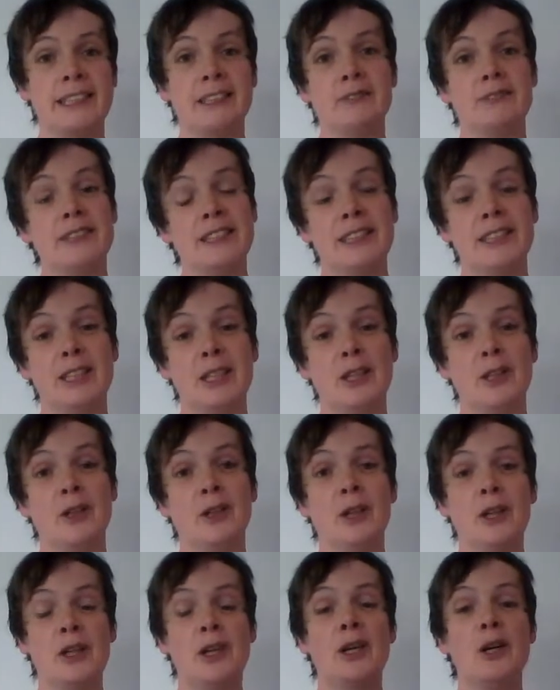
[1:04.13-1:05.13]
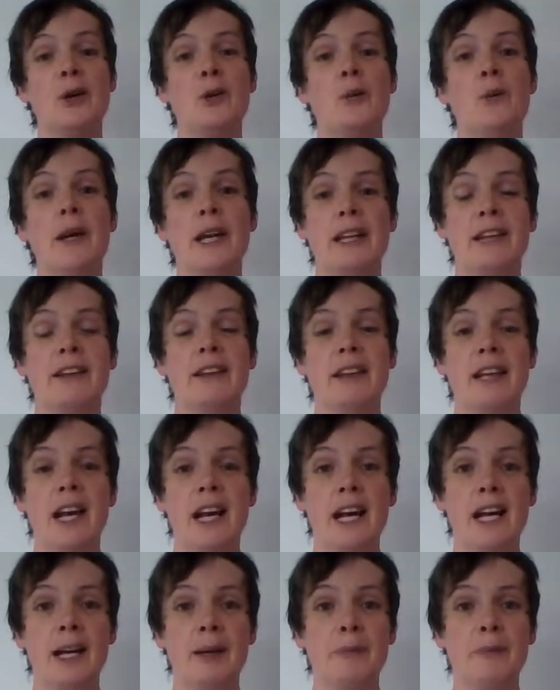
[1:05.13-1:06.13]
this video with
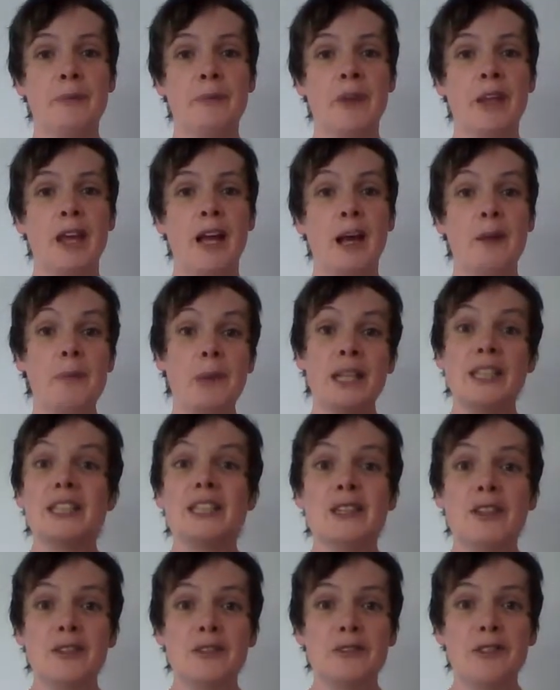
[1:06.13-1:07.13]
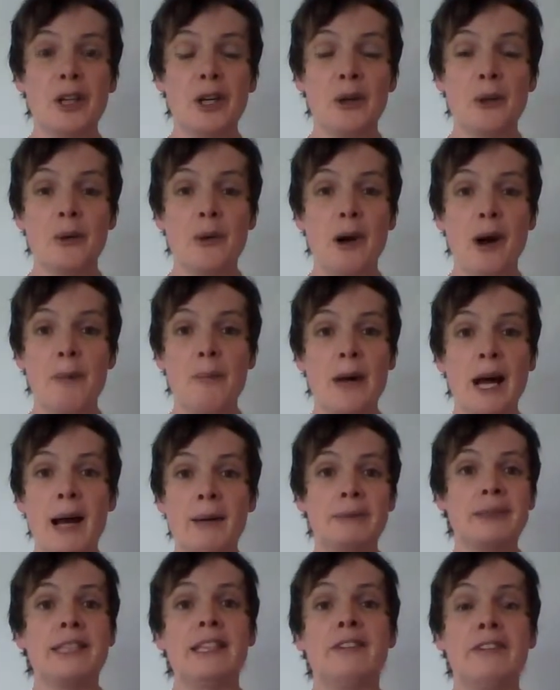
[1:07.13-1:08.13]
a picture of you, or
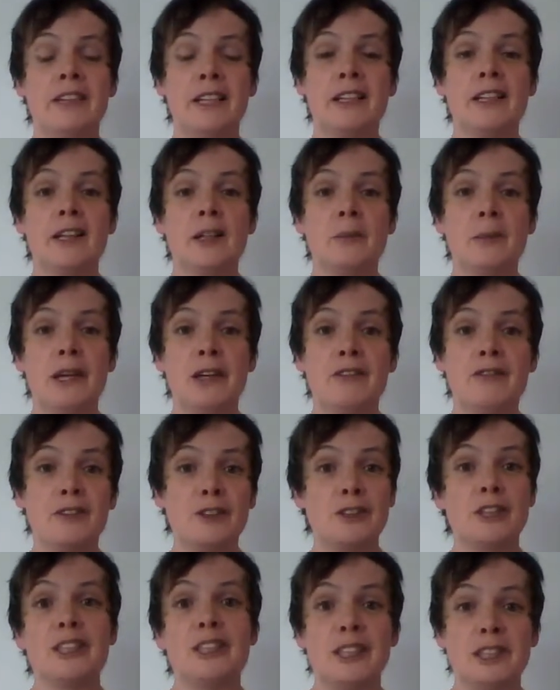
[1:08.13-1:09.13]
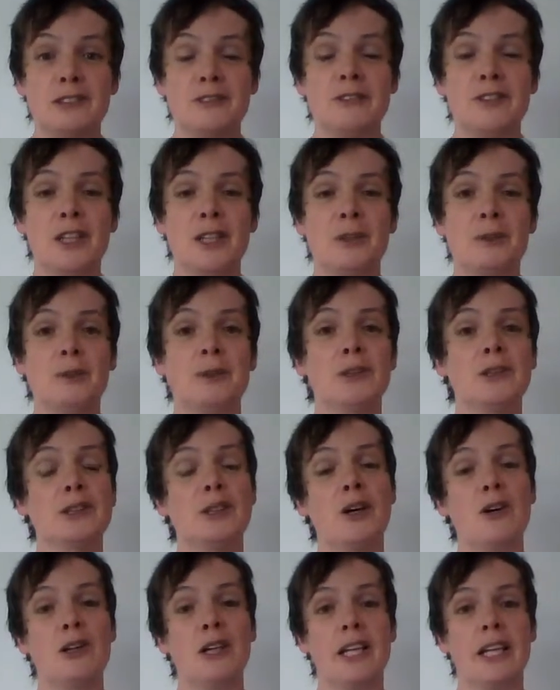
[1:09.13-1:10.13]
perhaps even a little bit of footage of you
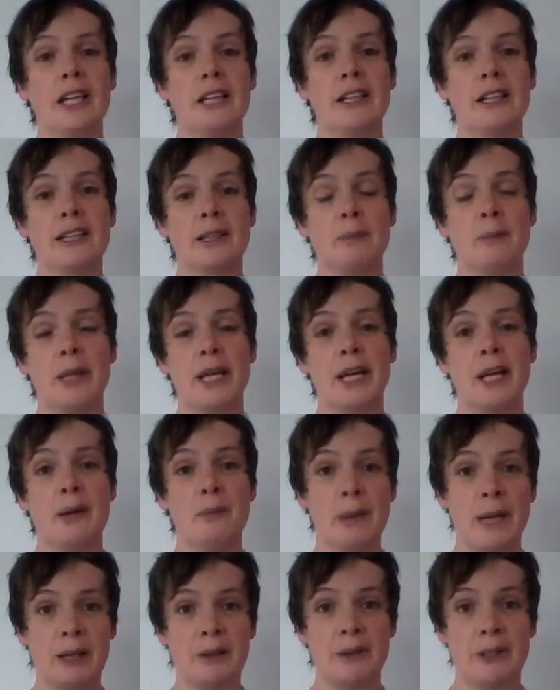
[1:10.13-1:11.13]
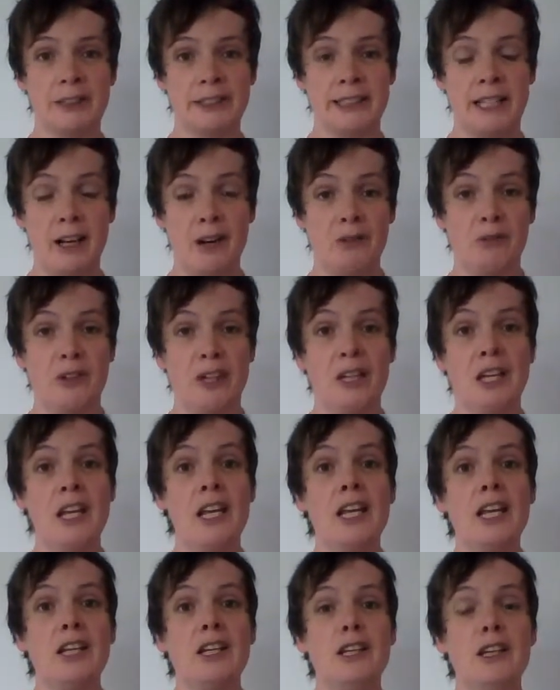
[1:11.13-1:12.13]
talking a little bit about yourself.
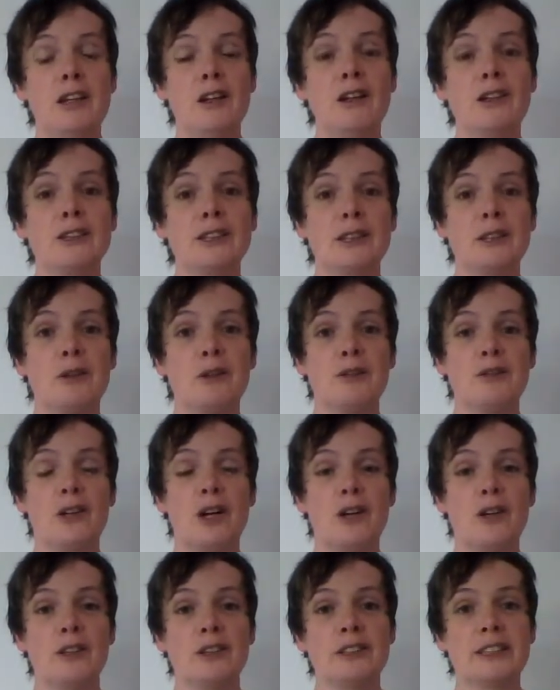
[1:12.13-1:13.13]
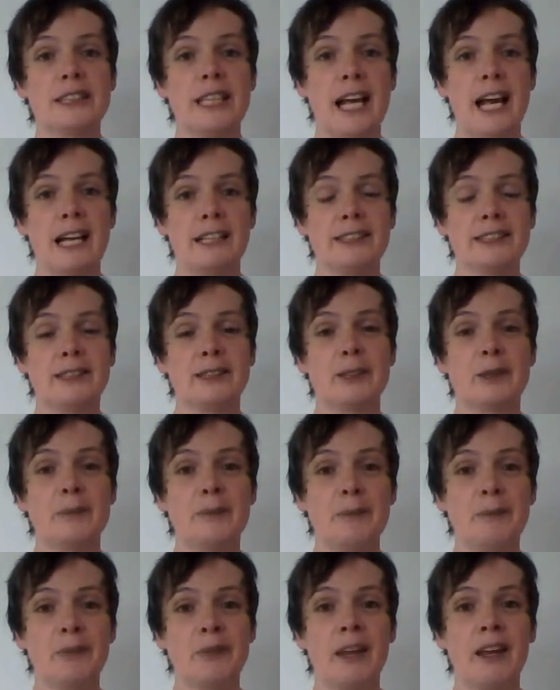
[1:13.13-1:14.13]
You'll also, of course, add
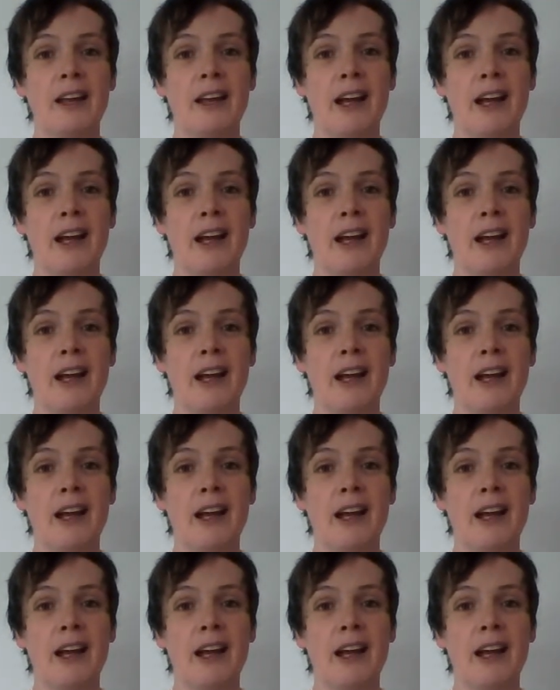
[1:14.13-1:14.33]
some